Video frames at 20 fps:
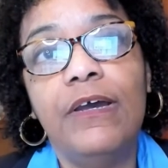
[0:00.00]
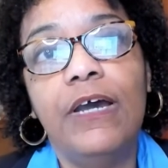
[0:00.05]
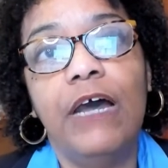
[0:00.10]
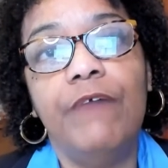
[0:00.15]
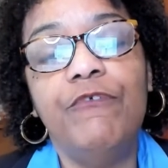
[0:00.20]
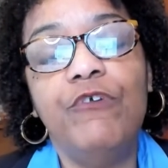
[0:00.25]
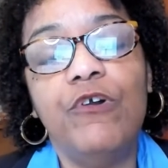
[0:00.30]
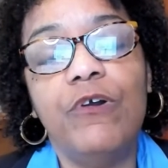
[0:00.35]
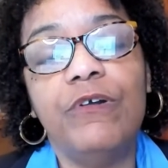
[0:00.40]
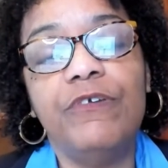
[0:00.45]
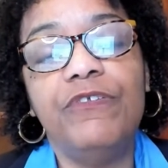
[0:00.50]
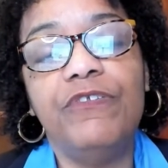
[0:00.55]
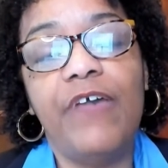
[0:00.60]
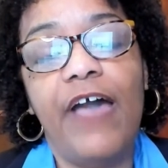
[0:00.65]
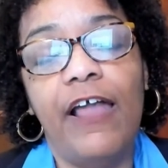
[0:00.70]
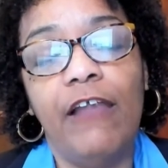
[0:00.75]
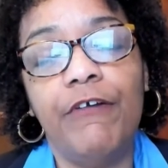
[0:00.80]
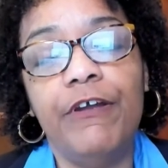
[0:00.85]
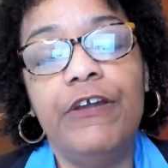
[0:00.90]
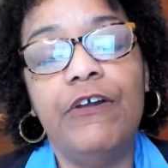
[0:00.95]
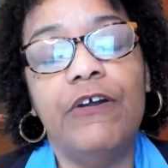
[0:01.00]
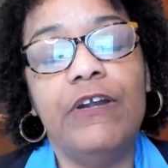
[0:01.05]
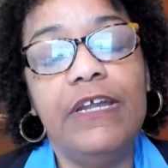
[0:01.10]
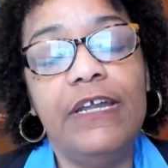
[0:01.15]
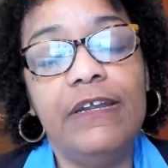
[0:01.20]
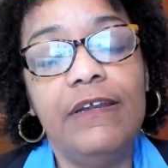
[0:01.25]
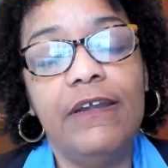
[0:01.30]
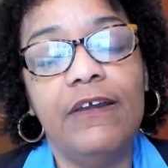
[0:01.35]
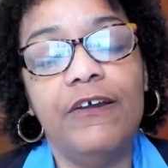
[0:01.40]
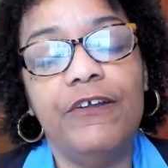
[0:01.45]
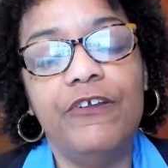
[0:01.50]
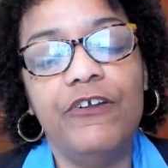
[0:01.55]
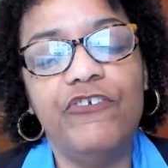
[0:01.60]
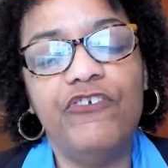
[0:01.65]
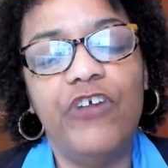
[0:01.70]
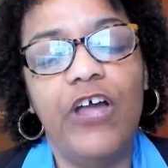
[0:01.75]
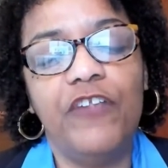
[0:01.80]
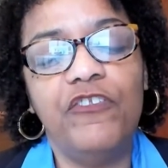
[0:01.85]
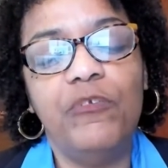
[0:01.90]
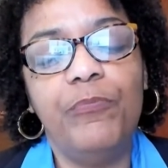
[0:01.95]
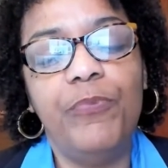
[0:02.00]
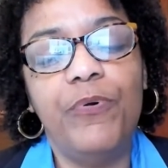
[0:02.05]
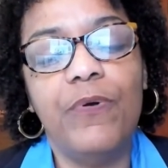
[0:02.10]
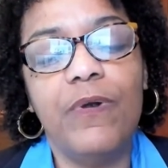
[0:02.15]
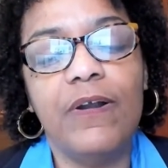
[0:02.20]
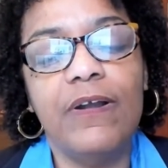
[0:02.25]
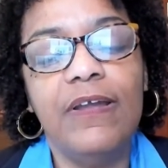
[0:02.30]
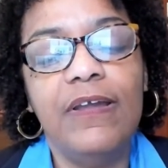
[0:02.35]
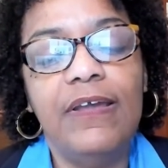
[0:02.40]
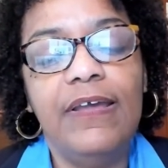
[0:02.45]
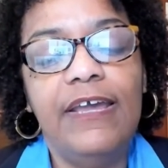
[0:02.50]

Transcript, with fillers: of your salary on, in, on your child support,